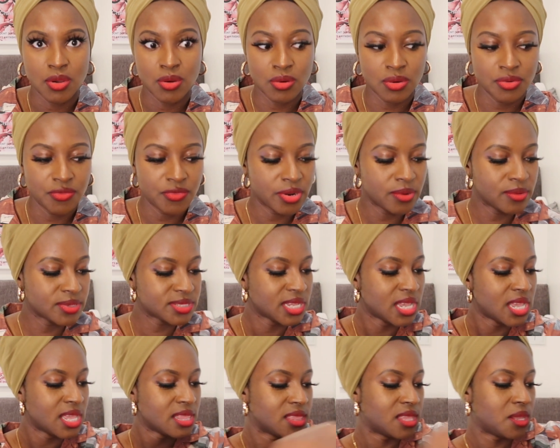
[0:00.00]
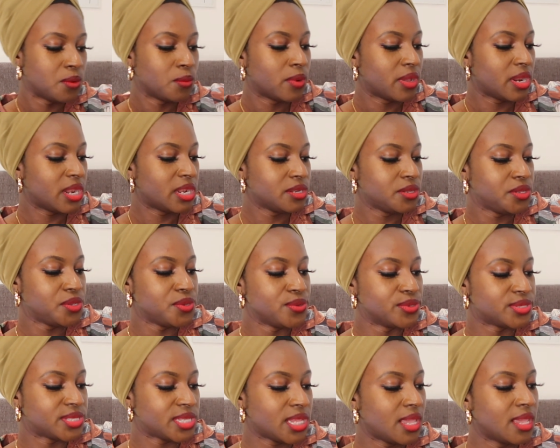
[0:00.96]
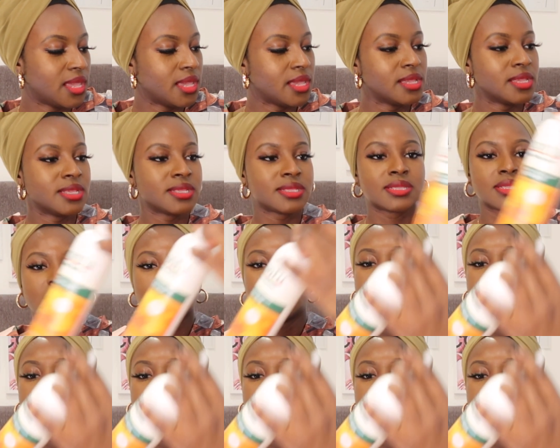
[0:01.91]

cornrows, then what I'll use is